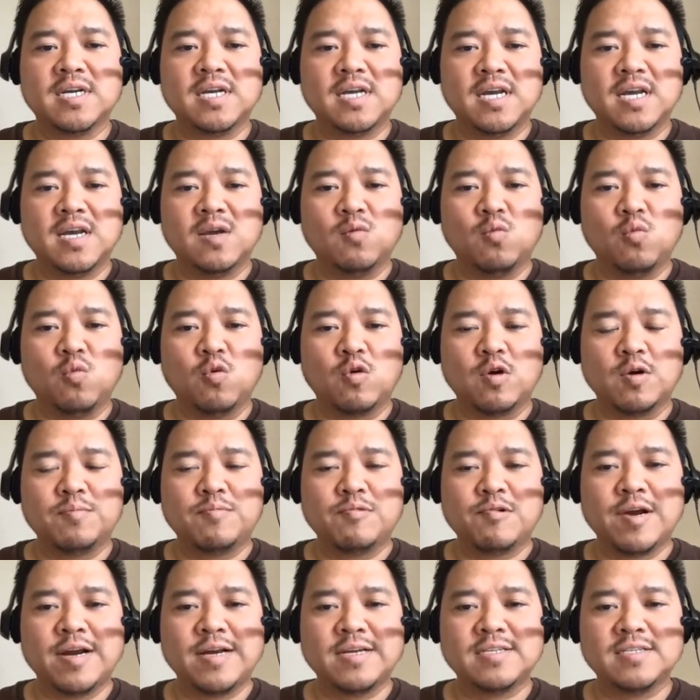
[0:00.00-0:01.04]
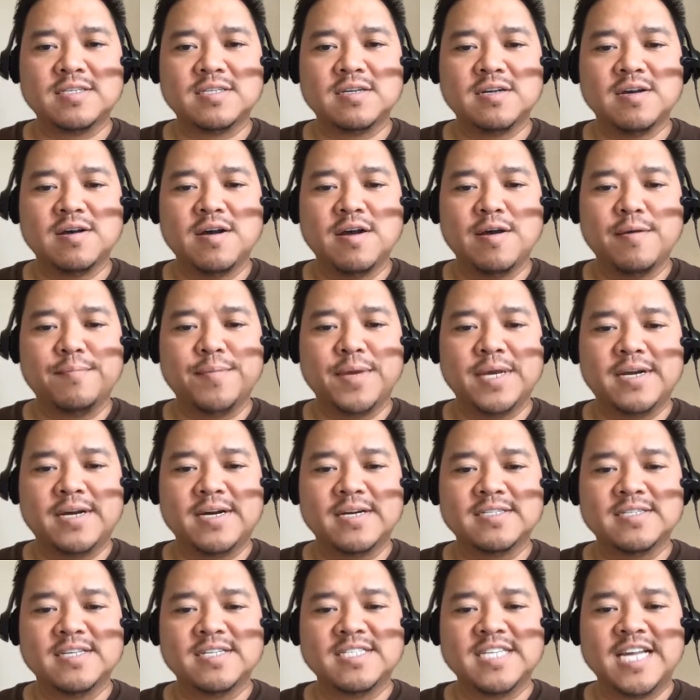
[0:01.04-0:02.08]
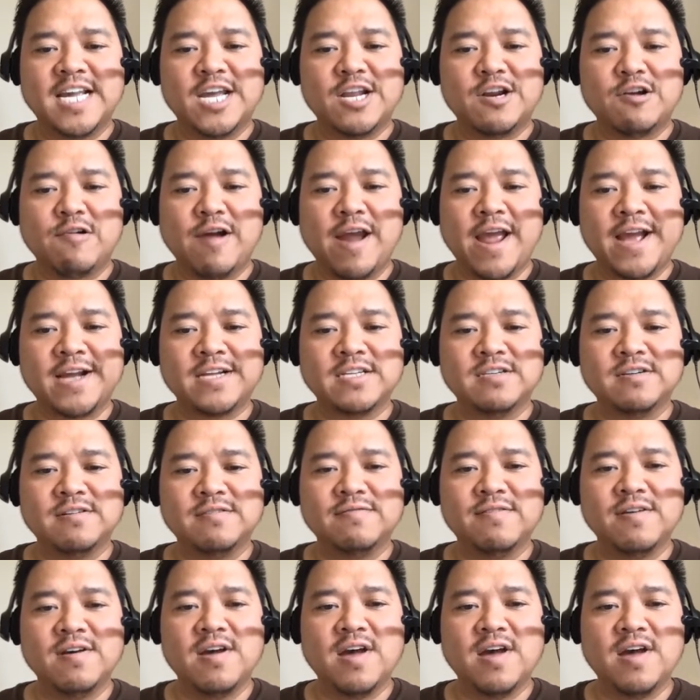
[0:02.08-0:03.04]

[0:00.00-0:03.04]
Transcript: in WordPress. Because it's interactive,